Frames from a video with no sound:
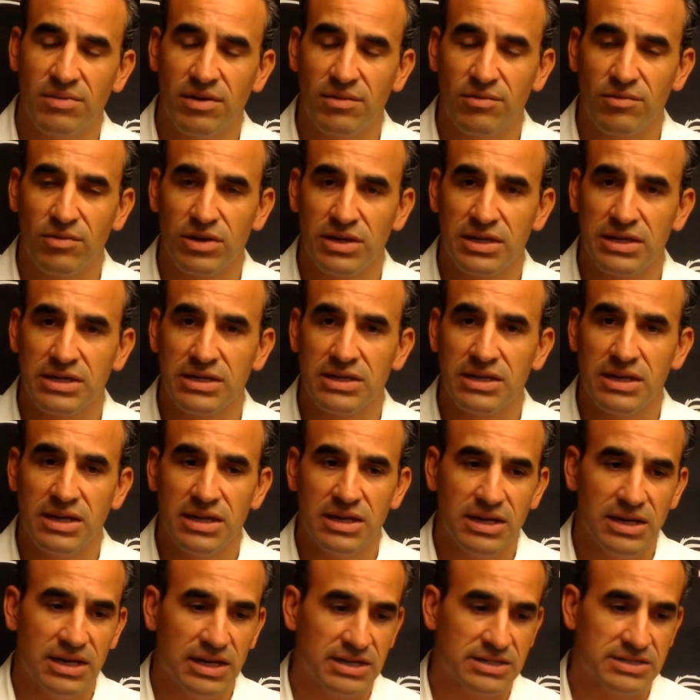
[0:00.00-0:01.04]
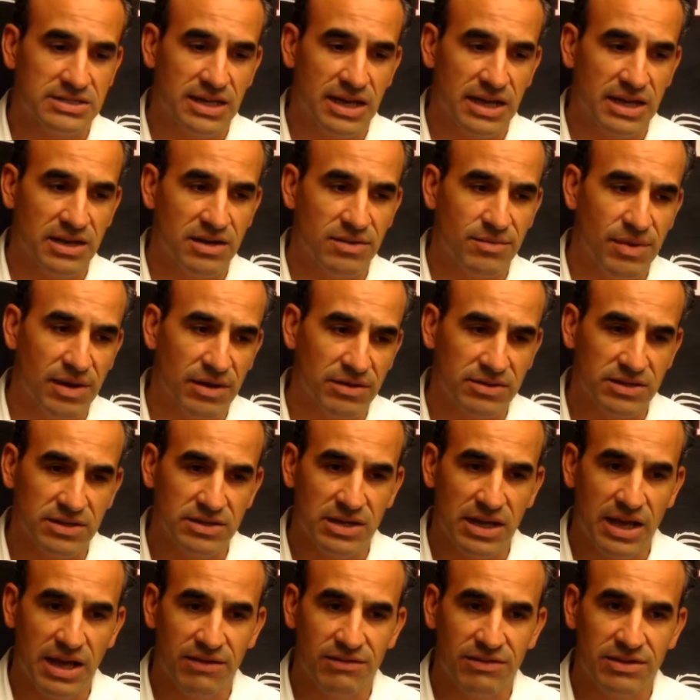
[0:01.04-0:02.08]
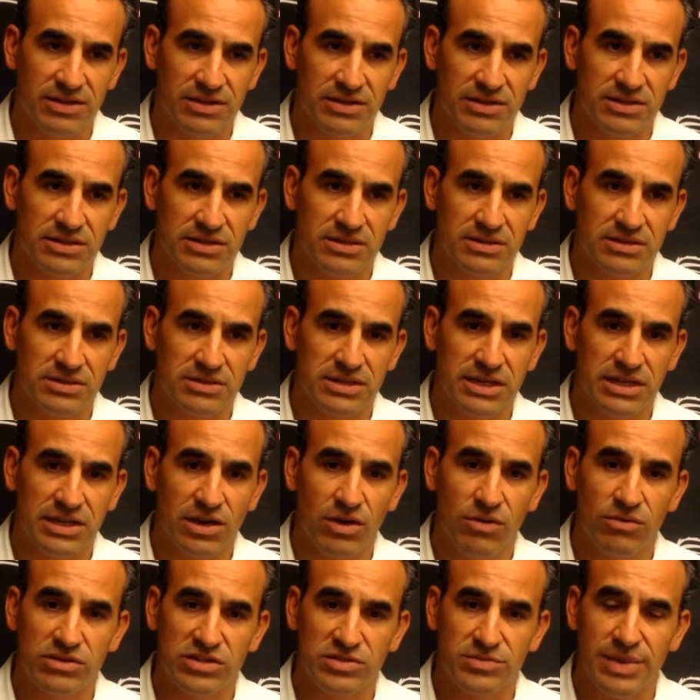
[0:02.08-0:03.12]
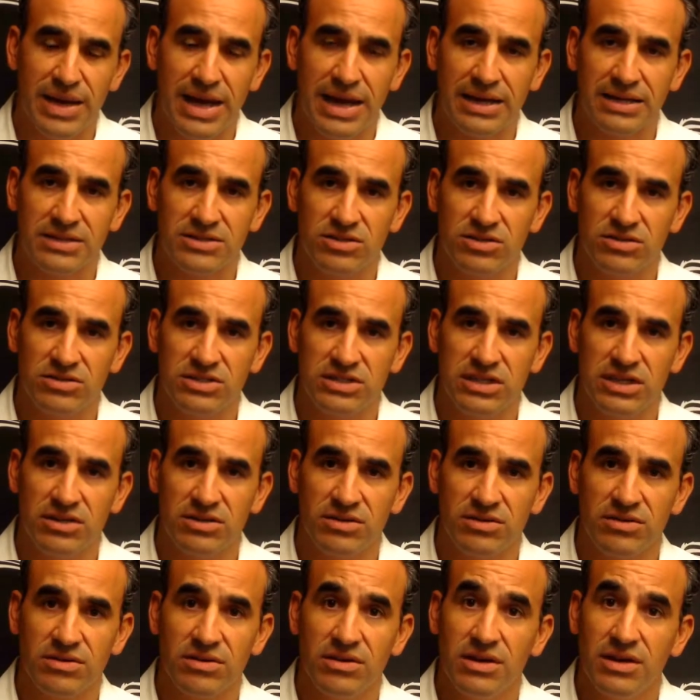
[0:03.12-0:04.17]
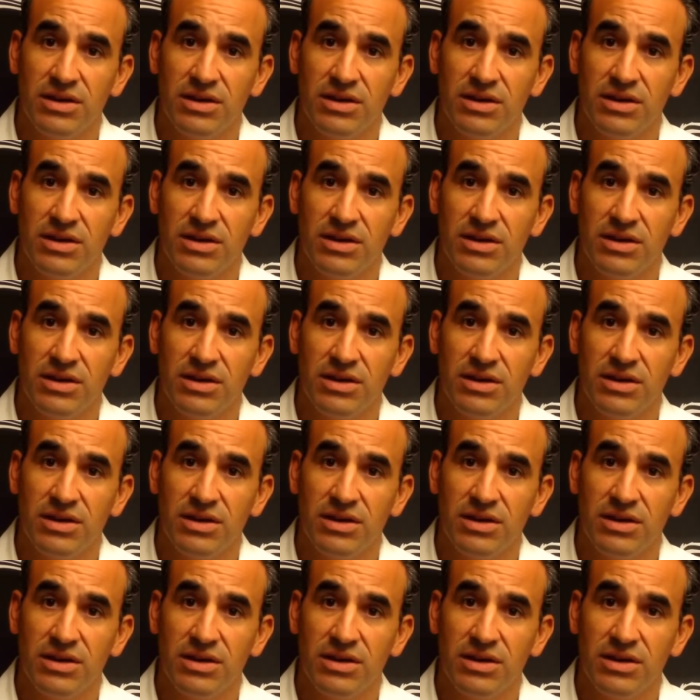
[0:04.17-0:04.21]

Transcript: I'm really excited about having Nick Owens back as our senior.